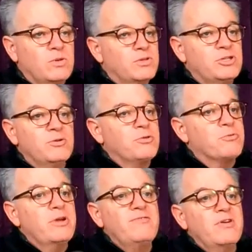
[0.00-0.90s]
two or
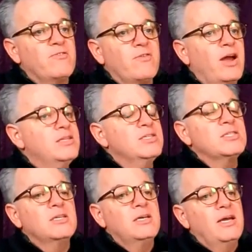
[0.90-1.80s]
three of your friends,
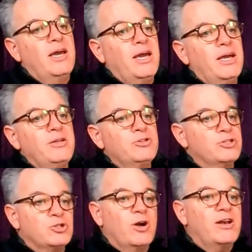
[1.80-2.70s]
and you're
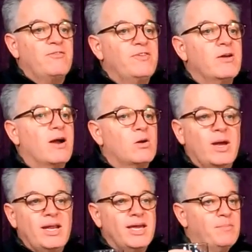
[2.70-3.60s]
just trying to figure out a way
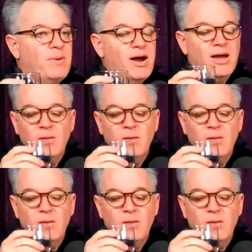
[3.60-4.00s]
to get by.